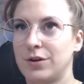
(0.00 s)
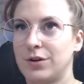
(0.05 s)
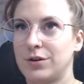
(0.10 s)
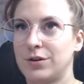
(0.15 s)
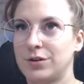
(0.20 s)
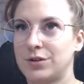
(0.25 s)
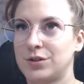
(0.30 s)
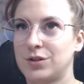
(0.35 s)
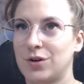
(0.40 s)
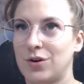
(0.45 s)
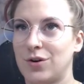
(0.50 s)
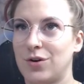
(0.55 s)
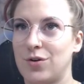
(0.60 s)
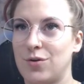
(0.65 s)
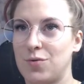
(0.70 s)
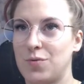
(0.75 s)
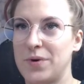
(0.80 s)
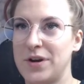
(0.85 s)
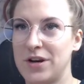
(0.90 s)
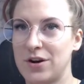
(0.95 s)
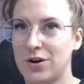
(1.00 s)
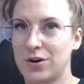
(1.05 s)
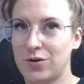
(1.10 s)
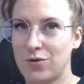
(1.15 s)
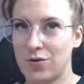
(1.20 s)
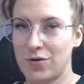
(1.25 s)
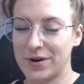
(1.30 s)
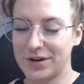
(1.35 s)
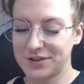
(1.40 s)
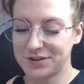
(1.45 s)
So we are
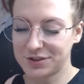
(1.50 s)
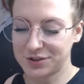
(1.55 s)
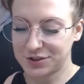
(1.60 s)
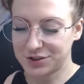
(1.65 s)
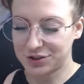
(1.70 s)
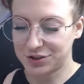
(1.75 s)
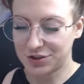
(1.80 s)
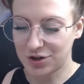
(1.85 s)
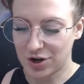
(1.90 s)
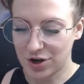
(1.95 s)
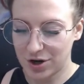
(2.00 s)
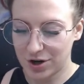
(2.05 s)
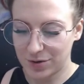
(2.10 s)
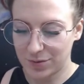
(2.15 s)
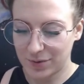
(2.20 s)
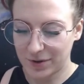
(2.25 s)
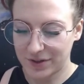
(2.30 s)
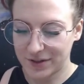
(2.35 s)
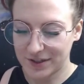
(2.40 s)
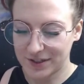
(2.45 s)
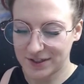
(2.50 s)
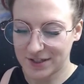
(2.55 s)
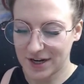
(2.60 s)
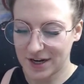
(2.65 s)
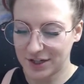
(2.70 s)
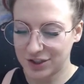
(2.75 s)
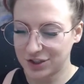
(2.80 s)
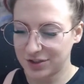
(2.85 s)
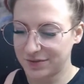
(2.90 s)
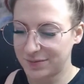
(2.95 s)
going to start with a
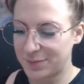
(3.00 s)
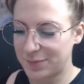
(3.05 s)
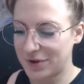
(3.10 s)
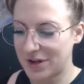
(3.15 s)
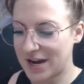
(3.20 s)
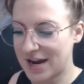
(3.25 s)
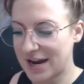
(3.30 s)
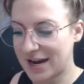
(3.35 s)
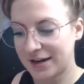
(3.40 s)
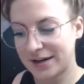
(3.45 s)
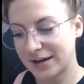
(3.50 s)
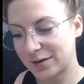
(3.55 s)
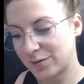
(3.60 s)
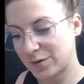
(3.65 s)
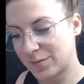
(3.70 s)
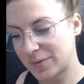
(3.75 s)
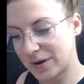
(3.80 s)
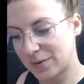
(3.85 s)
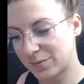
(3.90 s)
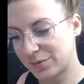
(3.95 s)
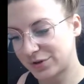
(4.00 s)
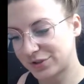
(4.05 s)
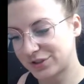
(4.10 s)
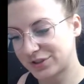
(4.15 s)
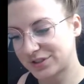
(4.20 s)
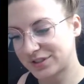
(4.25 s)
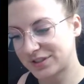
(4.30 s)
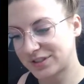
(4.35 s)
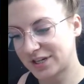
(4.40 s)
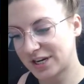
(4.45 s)
touch of black, and remember
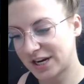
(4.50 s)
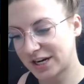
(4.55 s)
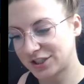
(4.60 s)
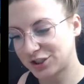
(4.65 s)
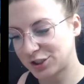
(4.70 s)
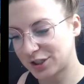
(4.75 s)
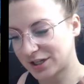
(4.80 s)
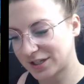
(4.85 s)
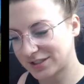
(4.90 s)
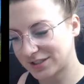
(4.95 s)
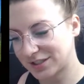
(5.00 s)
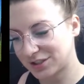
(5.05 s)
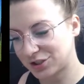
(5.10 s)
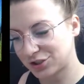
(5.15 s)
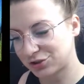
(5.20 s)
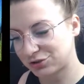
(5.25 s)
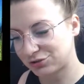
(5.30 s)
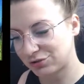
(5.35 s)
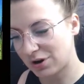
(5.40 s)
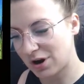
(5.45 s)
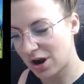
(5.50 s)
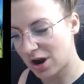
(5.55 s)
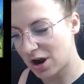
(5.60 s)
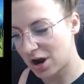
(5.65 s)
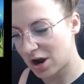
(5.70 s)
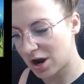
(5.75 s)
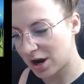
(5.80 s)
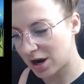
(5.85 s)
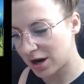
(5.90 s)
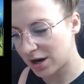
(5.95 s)
just a touch because it's
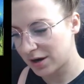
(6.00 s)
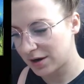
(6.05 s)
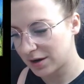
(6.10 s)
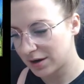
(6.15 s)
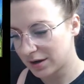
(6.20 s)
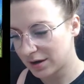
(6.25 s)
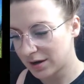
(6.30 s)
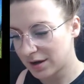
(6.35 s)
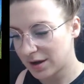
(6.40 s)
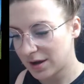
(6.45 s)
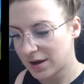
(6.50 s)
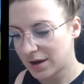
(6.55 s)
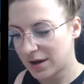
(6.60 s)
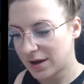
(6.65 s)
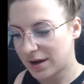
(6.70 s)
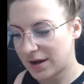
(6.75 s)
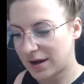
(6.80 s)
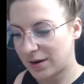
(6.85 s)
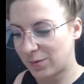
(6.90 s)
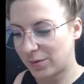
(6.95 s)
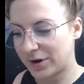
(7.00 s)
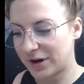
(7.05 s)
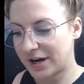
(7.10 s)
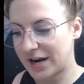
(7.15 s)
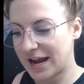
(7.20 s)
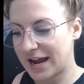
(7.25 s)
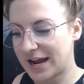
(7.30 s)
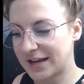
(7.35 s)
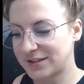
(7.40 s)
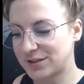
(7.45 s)
strong. And we're going
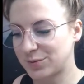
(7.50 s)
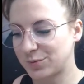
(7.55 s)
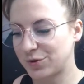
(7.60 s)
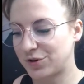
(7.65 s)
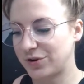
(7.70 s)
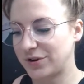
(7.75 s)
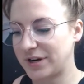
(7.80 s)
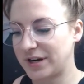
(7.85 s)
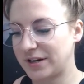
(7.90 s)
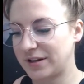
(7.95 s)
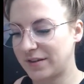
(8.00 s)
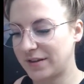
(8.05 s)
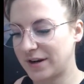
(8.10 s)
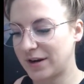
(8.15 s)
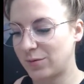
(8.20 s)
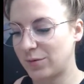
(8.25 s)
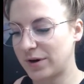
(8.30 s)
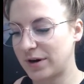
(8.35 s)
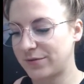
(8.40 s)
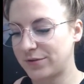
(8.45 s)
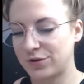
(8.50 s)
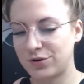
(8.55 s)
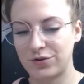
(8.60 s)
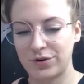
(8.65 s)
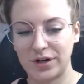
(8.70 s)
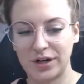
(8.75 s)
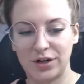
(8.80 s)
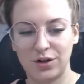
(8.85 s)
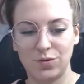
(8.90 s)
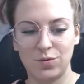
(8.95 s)
to add some green in there, whatever
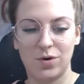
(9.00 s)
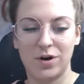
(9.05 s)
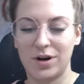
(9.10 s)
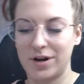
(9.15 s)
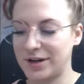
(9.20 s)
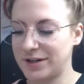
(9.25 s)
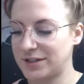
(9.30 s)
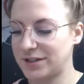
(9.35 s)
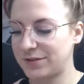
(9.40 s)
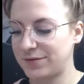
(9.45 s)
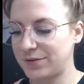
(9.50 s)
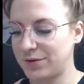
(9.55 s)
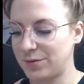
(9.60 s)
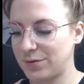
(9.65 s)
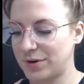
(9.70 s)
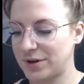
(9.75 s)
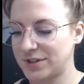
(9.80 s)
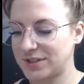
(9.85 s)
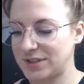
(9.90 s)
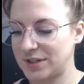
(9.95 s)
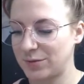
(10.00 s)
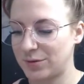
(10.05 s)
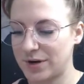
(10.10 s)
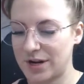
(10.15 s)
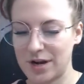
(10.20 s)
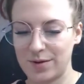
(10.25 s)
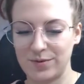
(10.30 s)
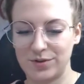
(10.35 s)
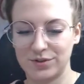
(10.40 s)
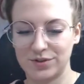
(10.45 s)
green you want. If you want to see what
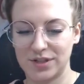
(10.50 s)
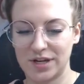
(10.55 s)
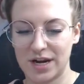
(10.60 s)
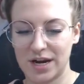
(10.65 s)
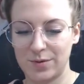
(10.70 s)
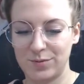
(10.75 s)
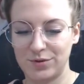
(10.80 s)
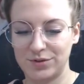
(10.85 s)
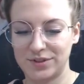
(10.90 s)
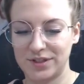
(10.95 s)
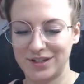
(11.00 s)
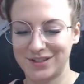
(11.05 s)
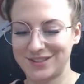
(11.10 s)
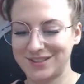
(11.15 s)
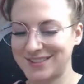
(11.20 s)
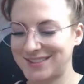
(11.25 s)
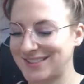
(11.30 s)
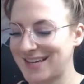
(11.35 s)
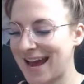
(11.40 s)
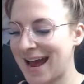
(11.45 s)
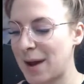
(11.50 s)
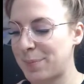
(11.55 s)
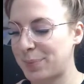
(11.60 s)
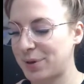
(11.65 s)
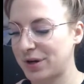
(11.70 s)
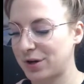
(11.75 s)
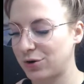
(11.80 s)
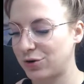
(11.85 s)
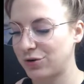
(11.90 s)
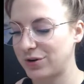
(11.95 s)
I'm using, I'm using a sap
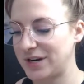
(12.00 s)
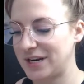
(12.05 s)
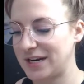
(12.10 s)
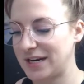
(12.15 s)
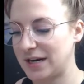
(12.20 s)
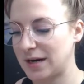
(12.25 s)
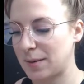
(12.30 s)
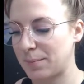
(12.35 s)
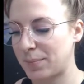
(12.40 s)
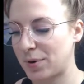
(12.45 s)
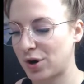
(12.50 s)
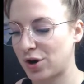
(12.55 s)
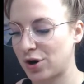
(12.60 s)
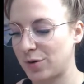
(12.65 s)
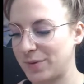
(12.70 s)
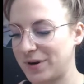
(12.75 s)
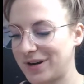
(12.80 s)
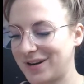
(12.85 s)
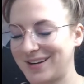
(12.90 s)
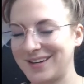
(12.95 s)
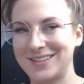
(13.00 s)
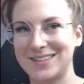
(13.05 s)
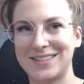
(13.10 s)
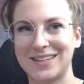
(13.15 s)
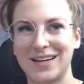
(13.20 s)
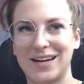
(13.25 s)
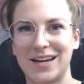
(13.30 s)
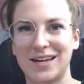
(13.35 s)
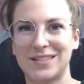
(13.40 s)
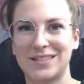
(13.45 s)
green permanent.
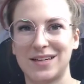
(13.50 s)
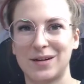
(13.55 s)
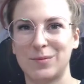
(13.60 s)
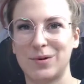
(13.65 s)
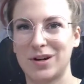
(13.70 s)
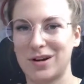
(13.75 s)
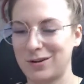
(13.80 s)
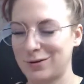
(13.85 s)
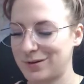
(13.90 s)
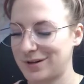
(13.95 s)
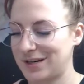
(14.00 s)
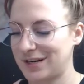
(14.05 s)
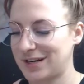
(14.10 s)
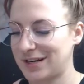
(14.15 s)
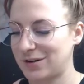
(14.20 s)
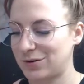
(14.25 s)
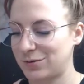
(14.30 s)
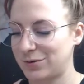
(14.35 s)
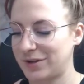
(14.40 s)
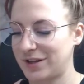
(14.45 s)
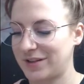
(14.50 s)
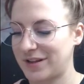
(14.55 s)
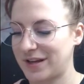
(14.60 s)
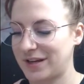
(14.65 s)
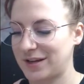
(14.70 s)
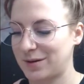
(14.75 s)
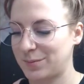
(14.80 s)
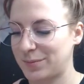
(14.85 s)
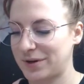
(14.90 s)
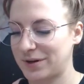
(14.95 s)
And as I'm coloring it, I don't really like
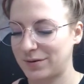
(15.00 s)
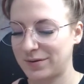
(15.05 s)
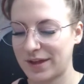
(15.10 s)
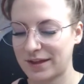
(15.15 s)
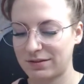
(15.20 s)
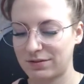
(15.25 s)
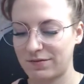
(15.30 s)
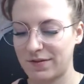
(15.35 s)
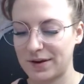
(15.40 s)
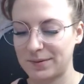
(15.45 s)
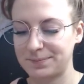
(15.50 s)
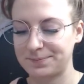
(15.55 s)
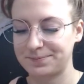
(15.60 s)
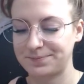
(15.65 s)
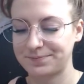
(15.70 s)
it, but that's fine.